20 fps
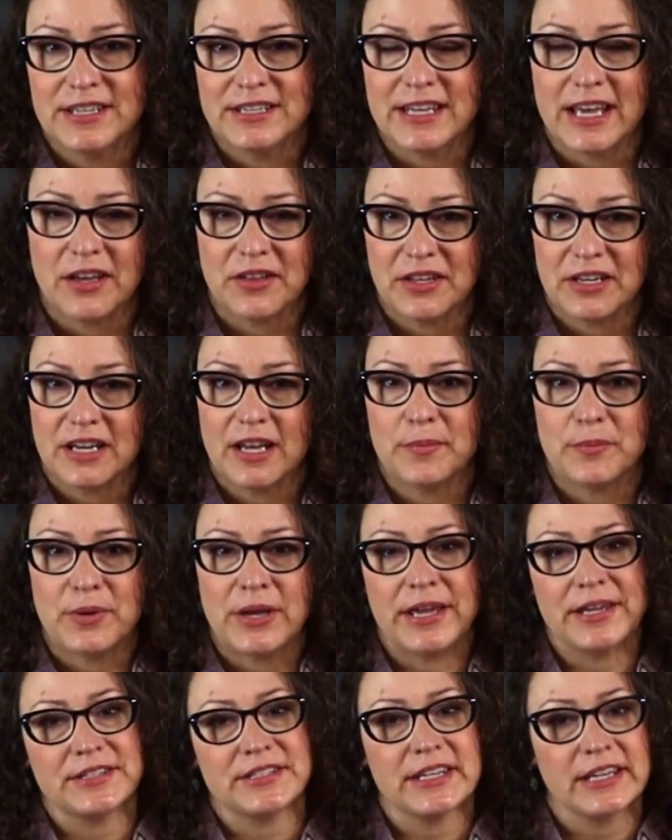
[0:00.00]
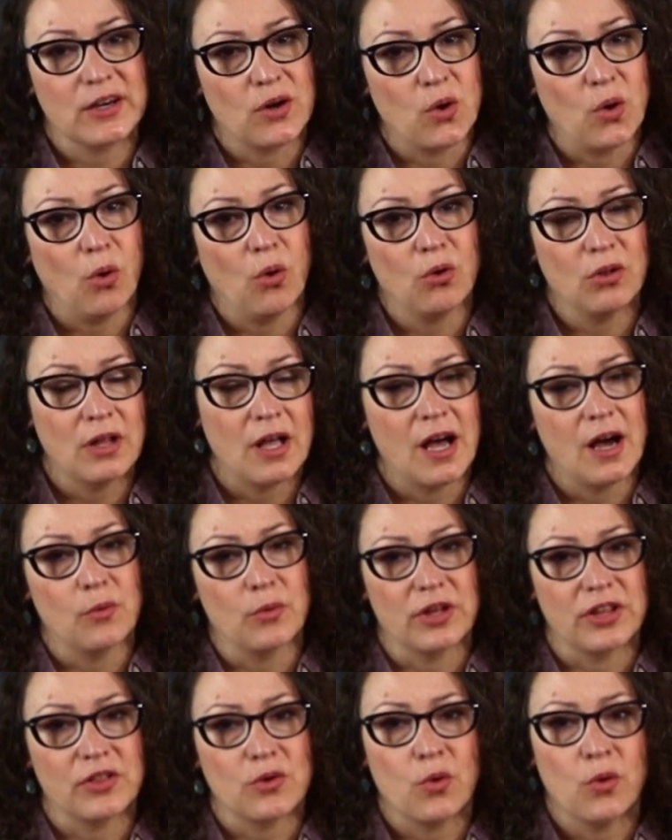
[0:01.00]
now that I'm painting a whole lot
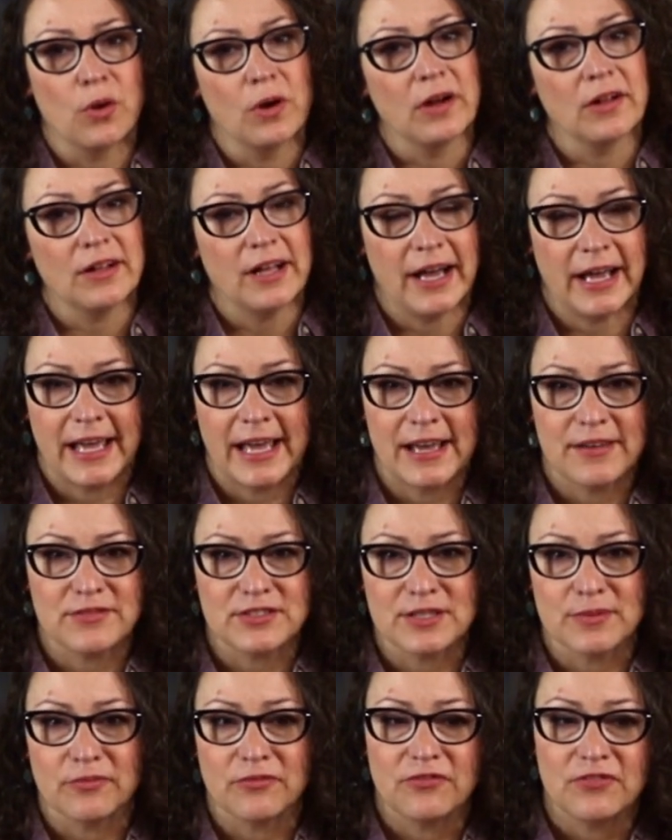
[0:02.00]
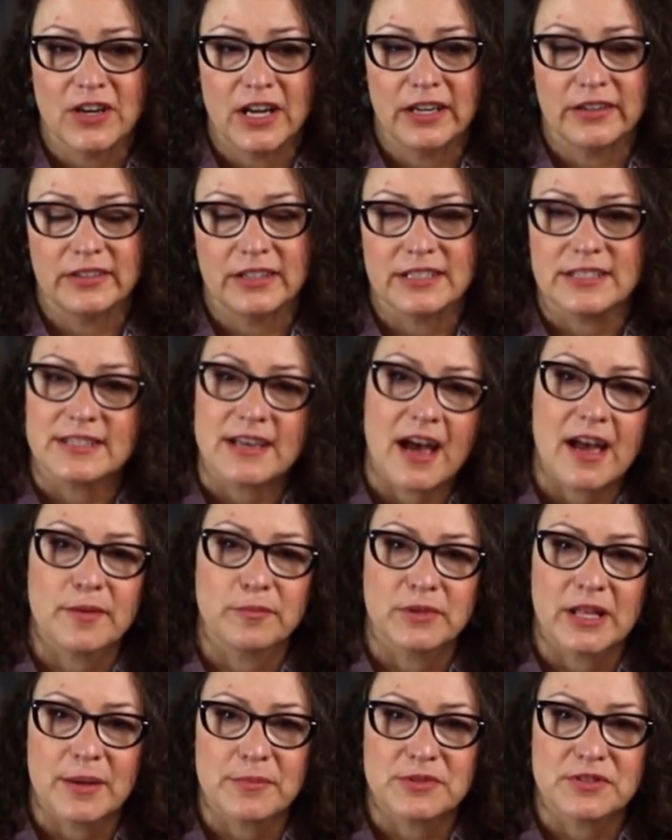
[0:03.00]
with oil, I have some fun
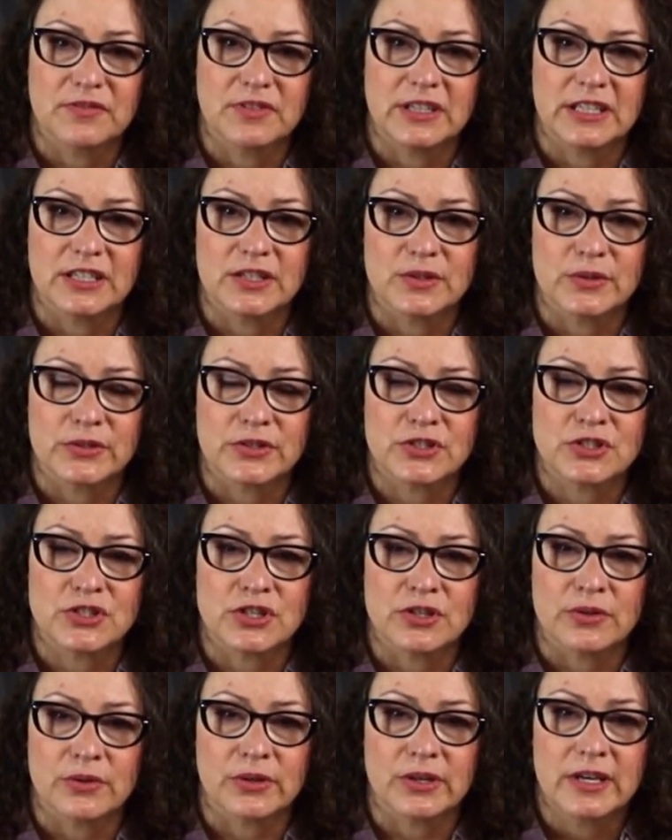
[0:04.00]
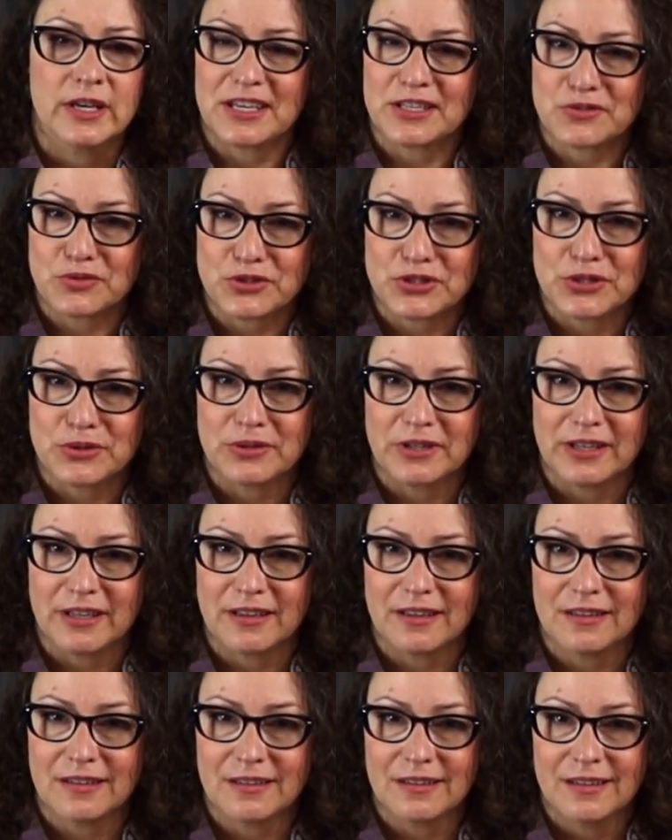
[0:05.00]
time-lapse videos too. Thanks for tuning
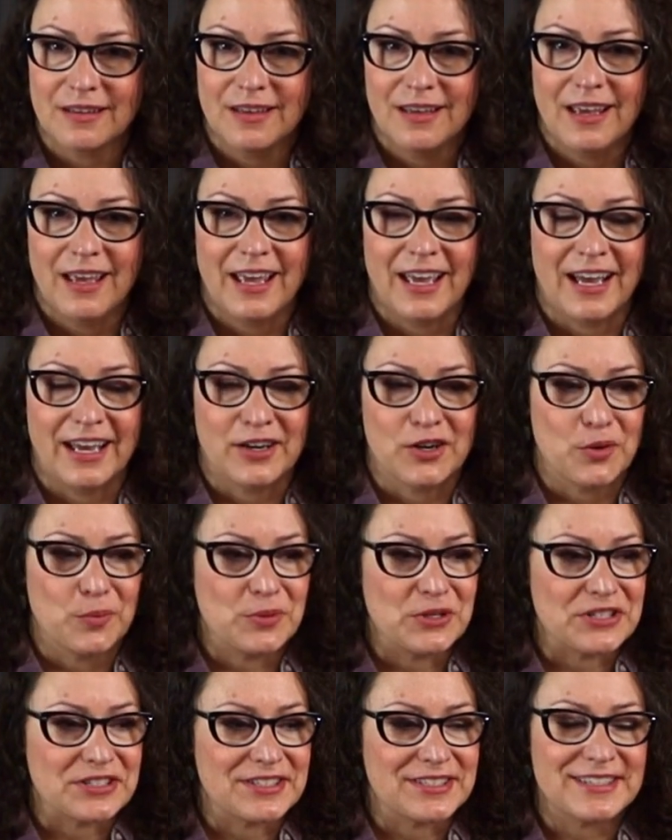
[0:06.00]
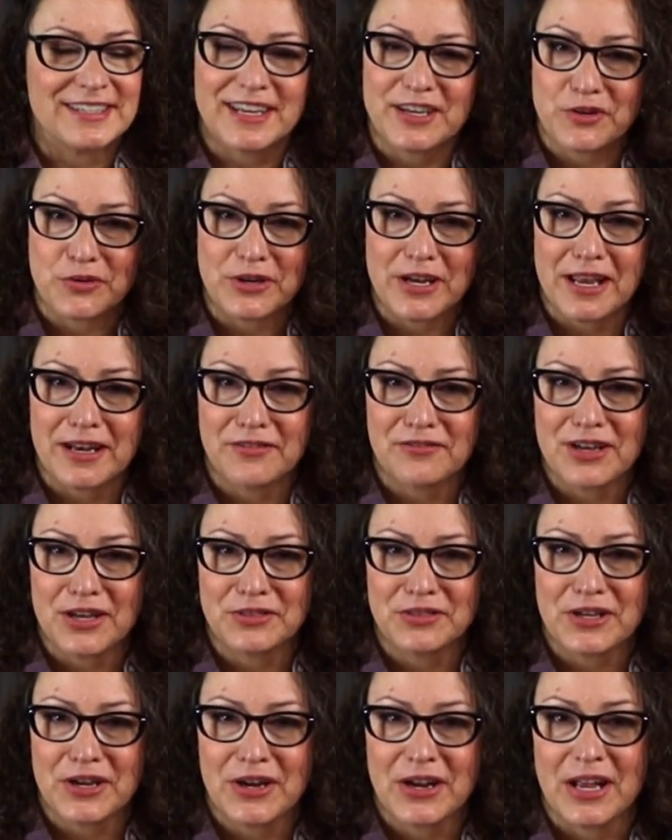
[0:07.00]
in, and I hope you stay creative
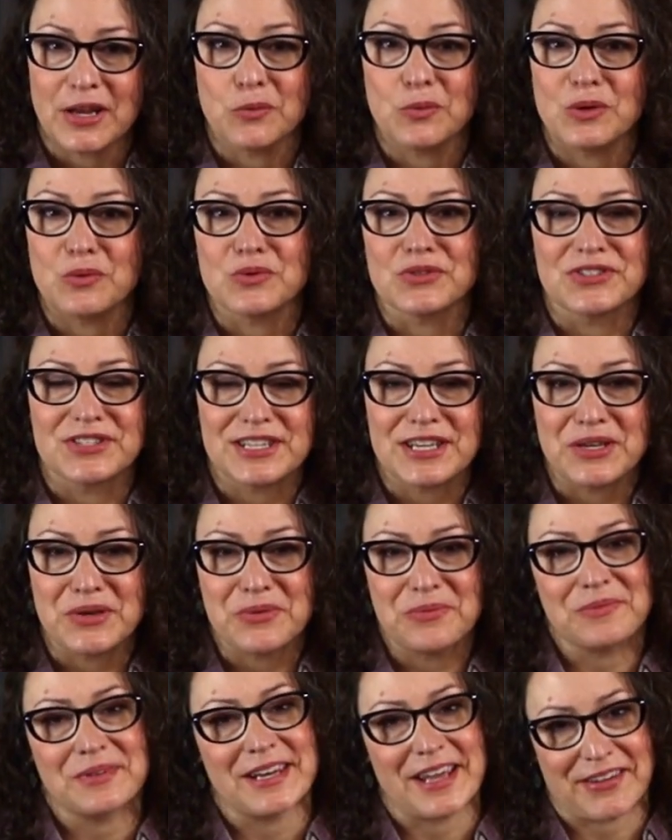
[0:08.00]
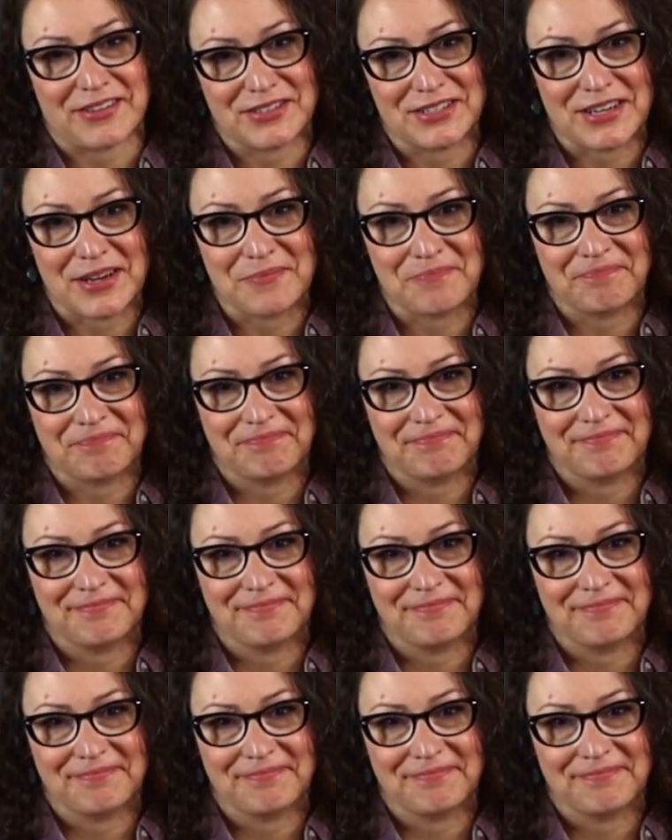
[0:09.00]
out there, and we will see you next time.